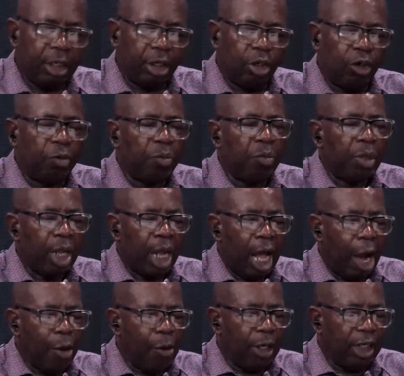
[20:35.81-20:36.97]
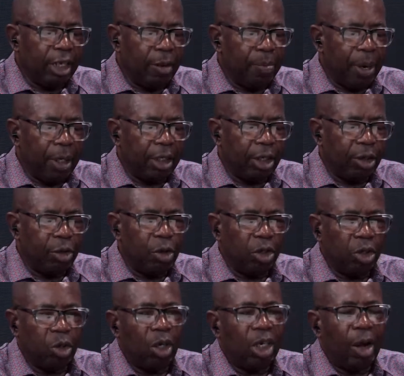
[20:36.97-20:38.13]
So our sympathy goes
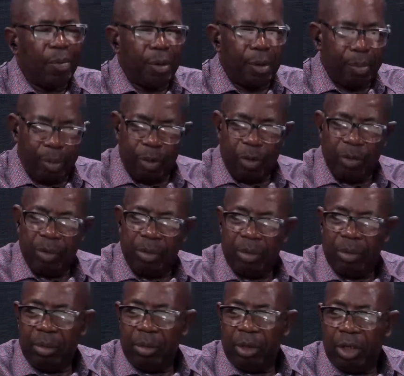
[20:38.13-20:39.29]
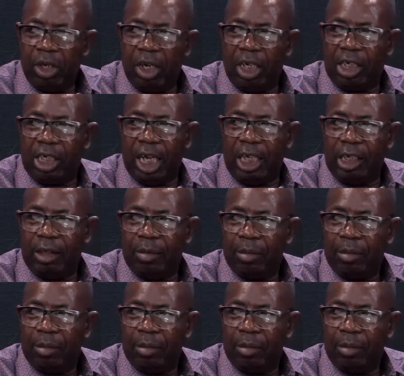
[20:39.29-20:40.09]
to other people. Understand?